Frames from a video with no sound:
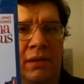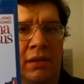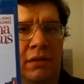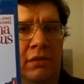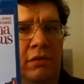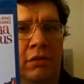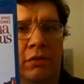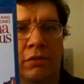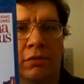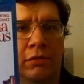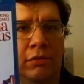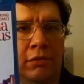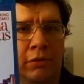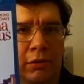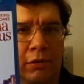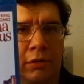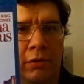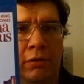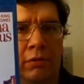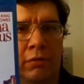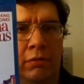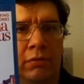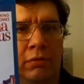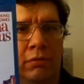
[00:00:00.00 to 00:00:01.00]
a little
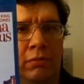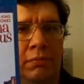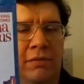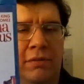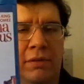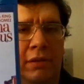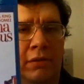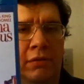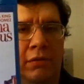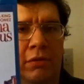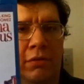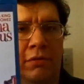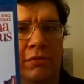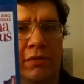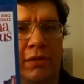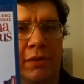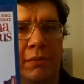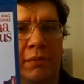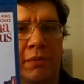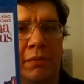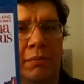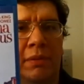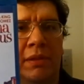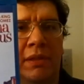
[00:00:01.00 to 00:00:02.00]
girl who grows
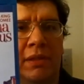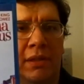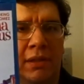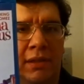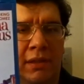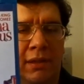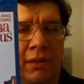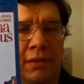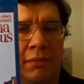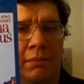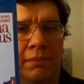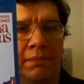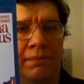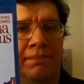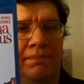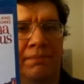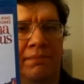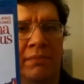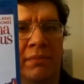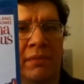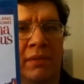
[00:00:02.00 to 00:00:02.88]
up to become